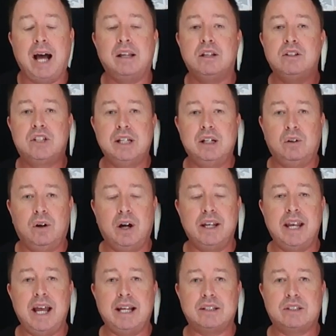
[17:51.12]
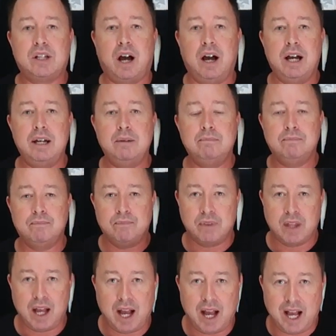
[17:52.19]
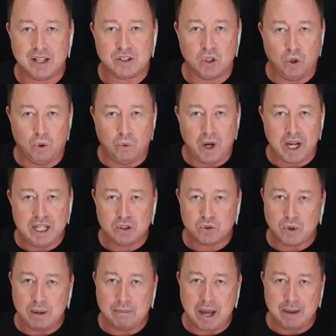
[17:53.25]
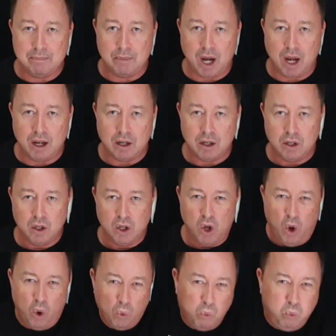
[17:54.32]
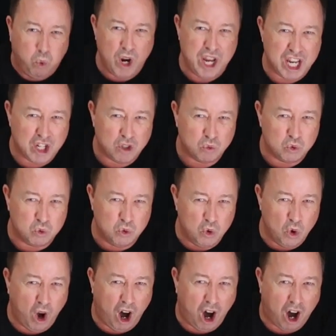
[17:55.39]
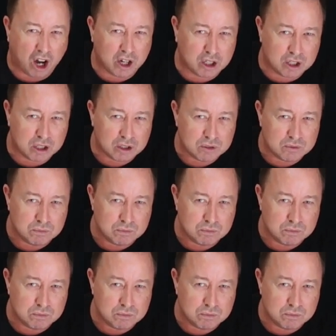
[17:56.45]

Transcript: And until next time, as always, remember, we rock!